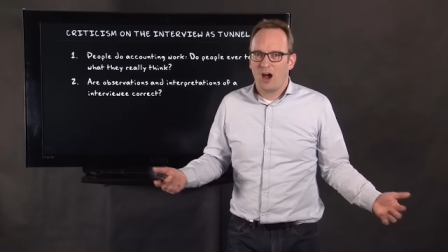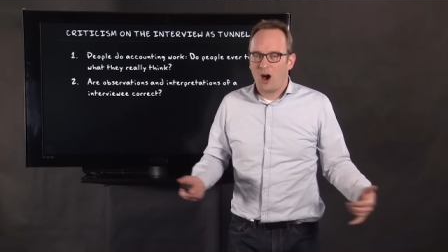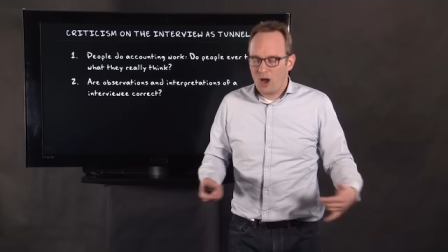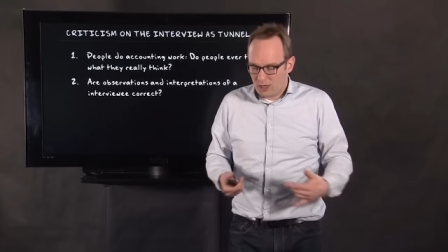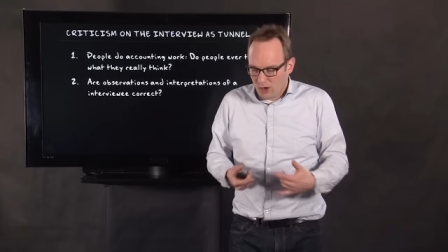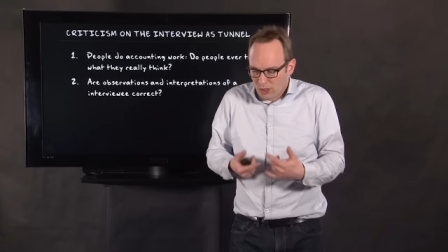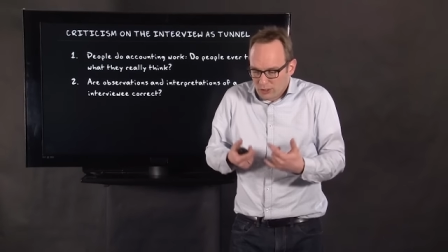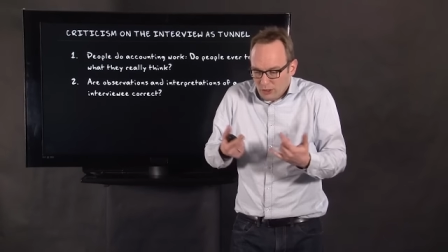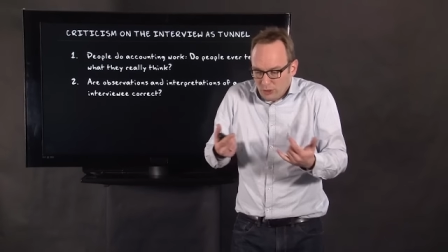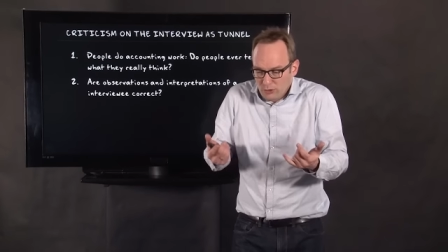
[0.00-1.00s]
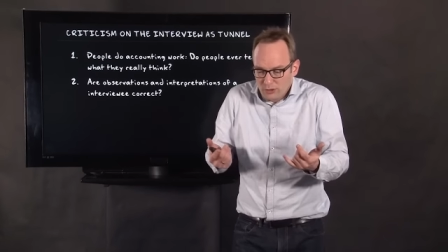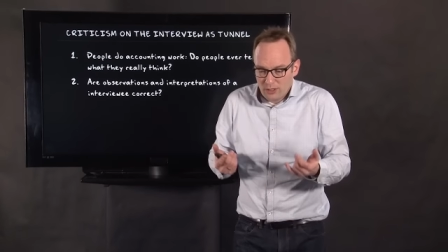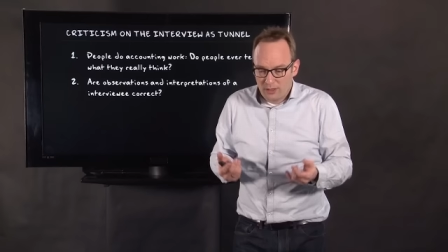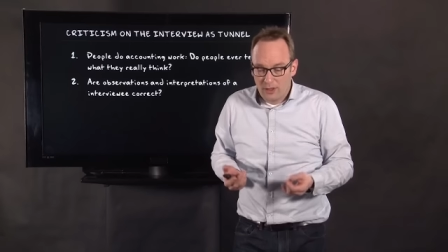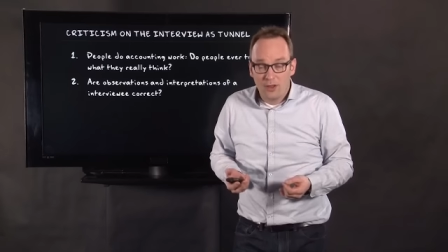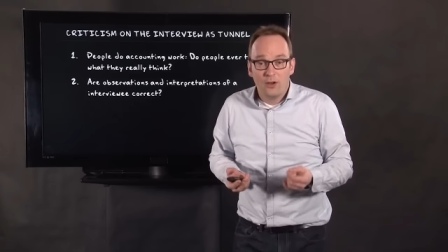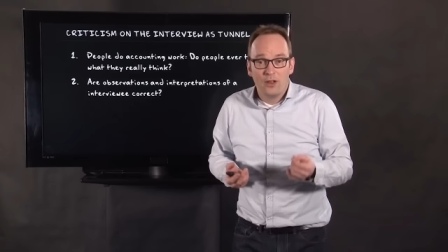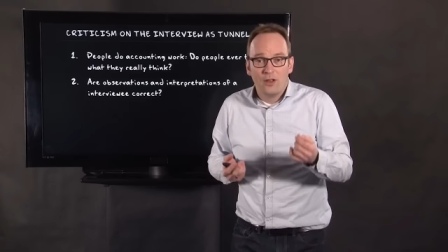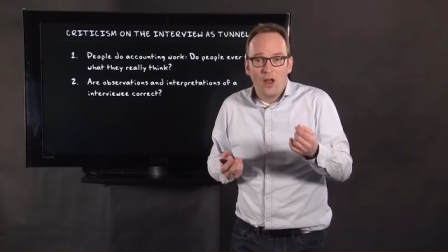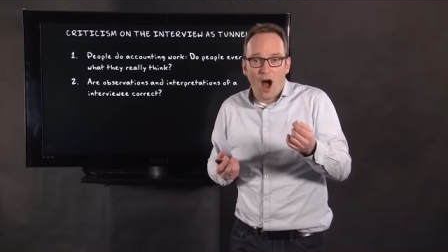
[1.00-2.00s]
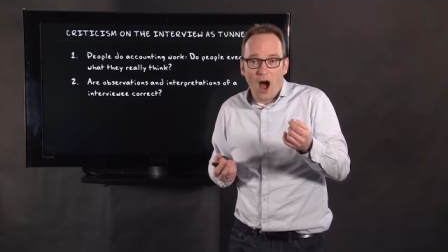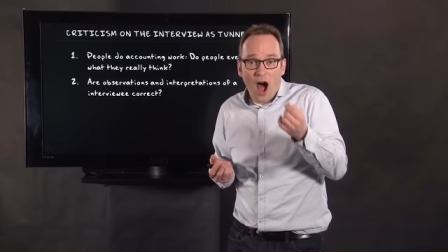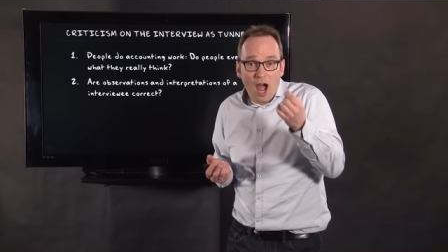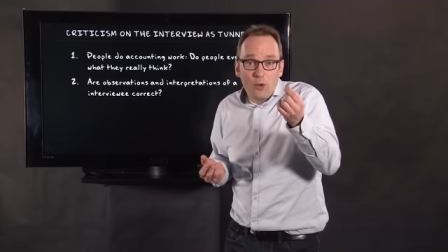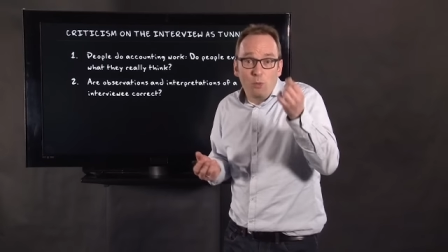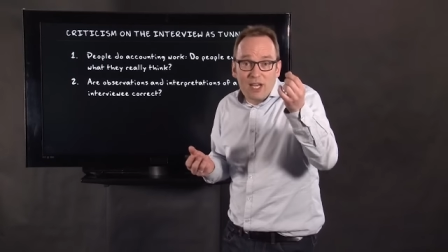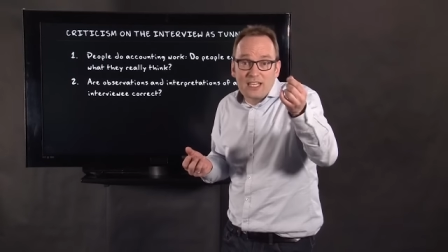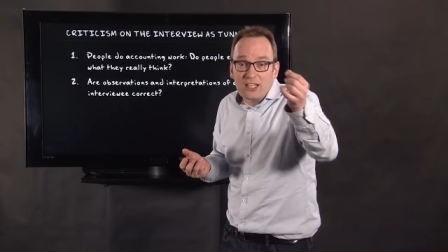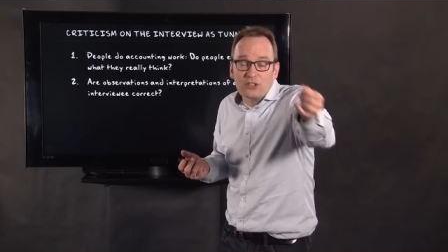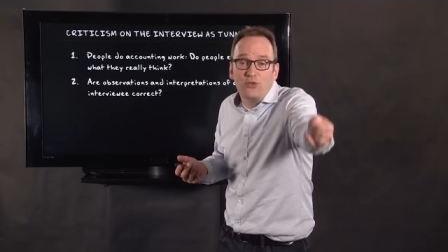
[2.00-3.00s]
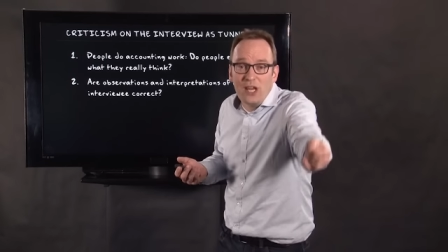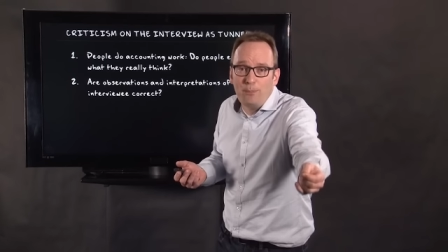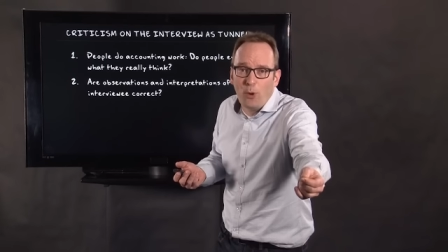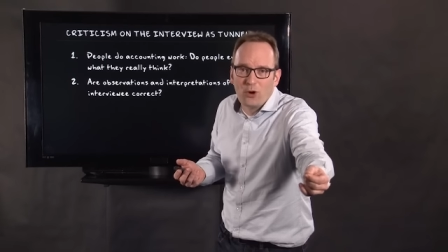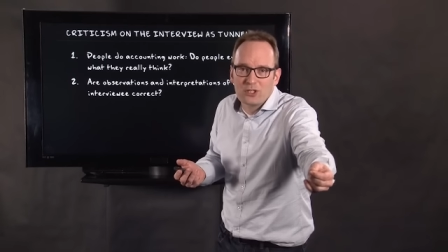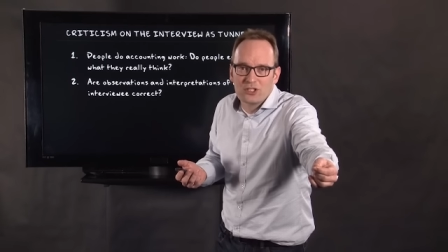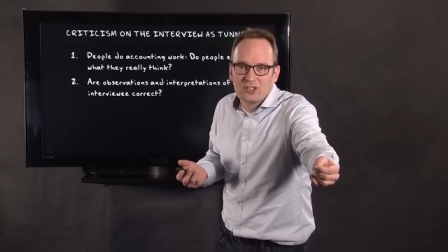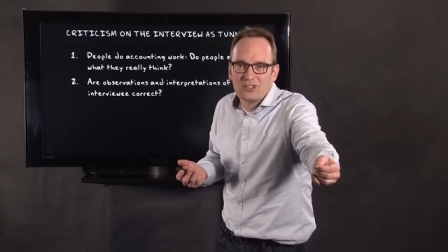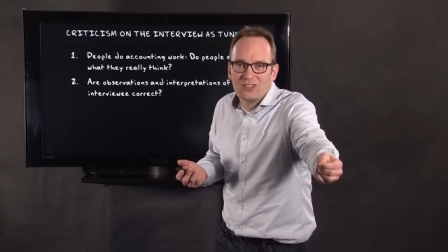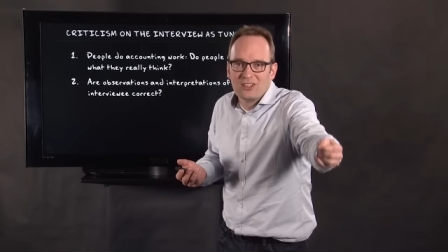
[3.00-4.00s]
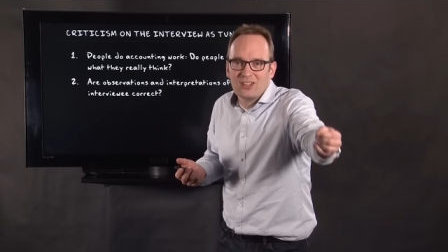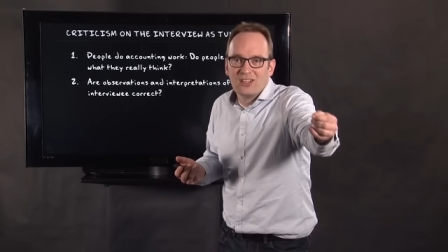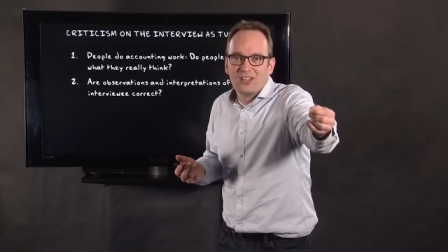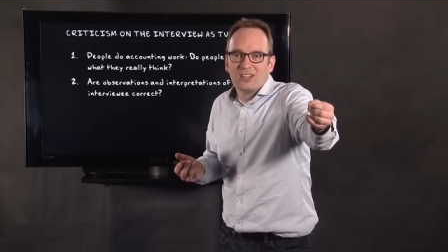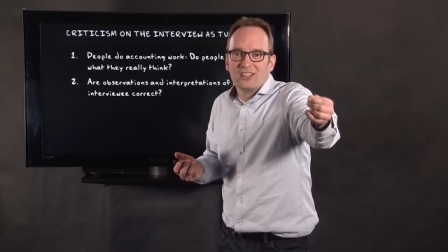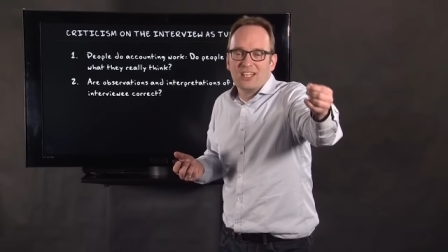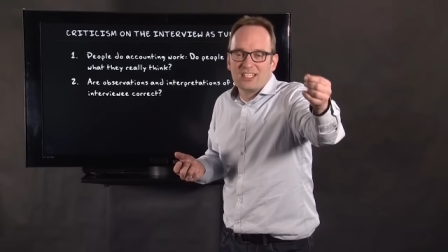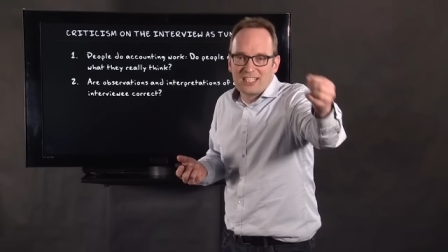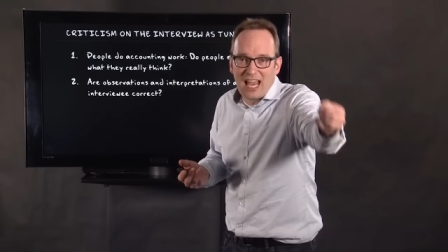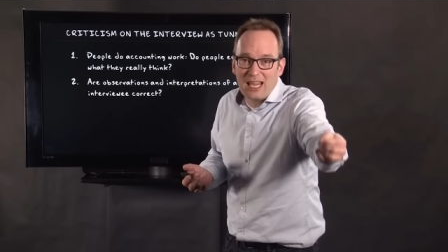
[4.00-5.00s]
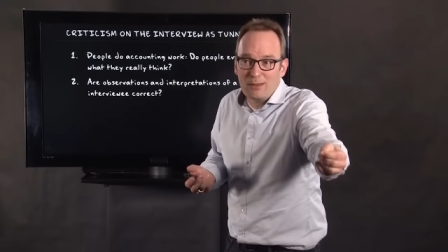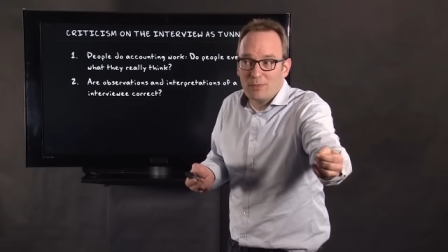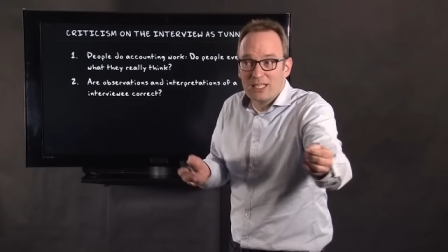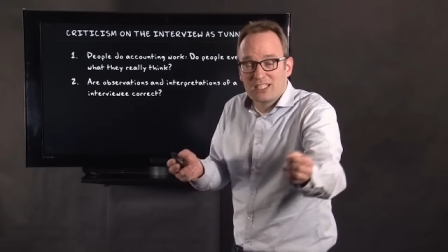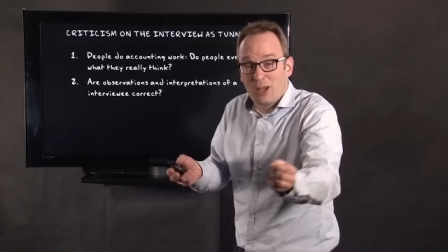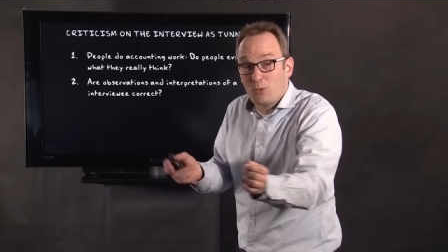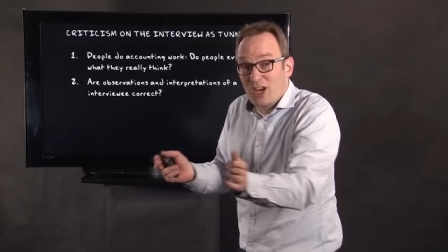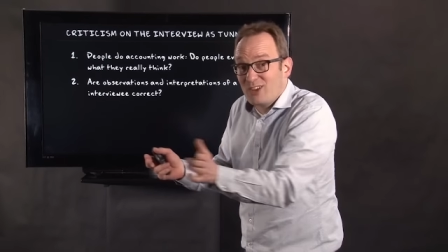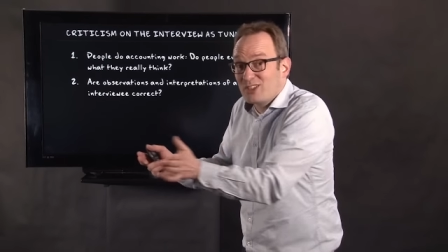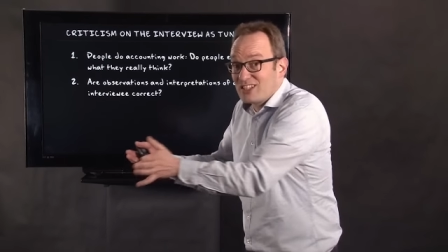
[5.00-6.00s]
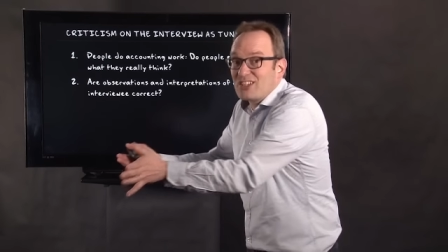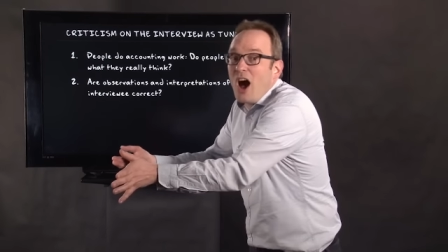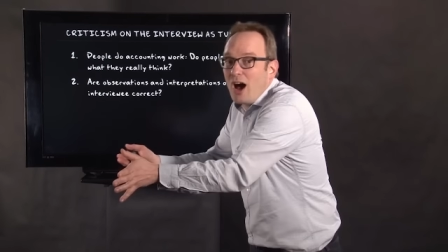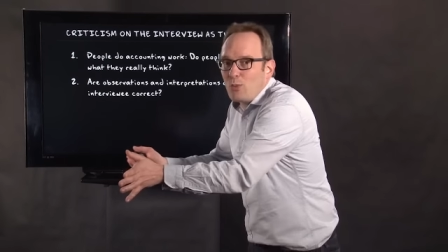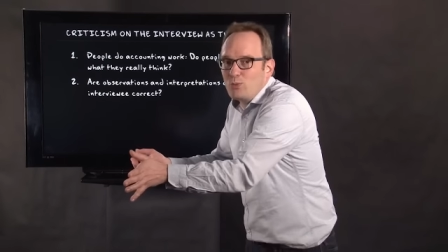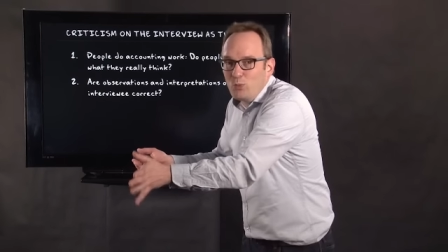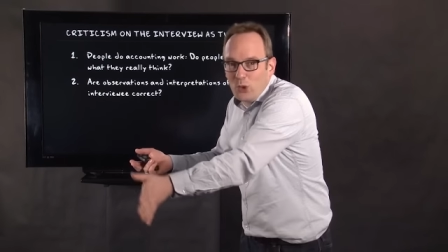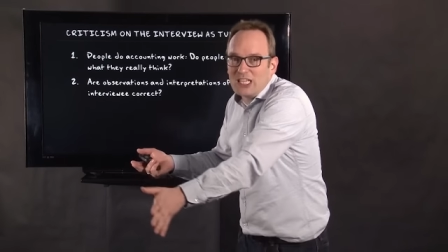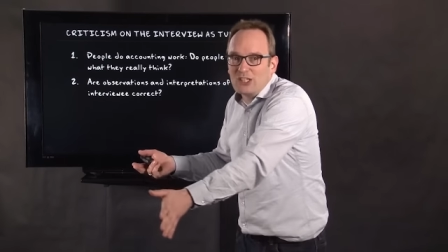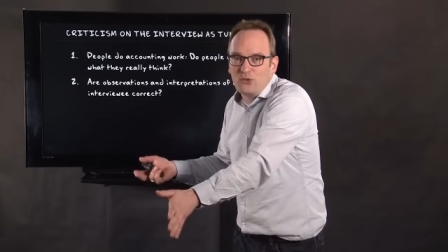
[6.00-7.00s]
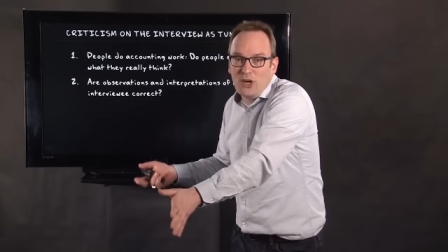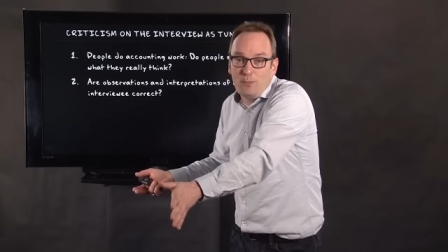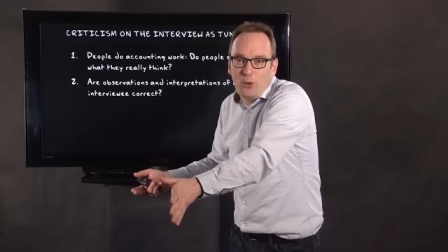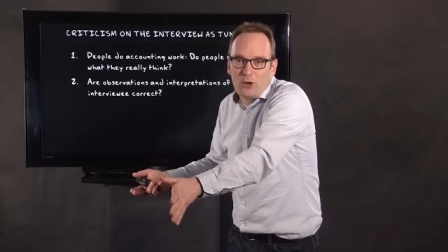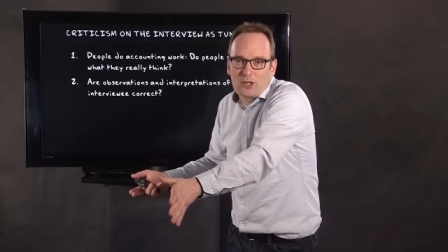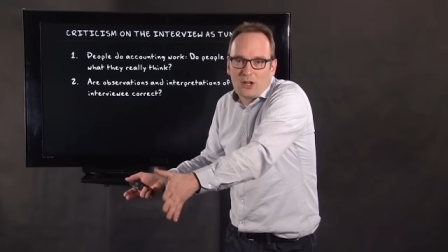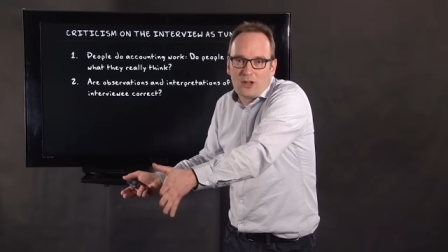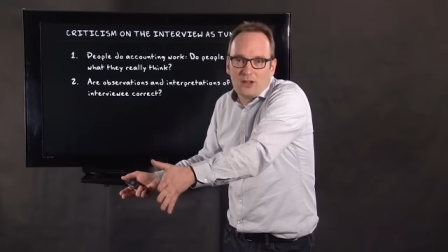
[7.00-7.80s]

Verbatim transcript: Are our own eyewitness reports the same as someone else's eyewitness report?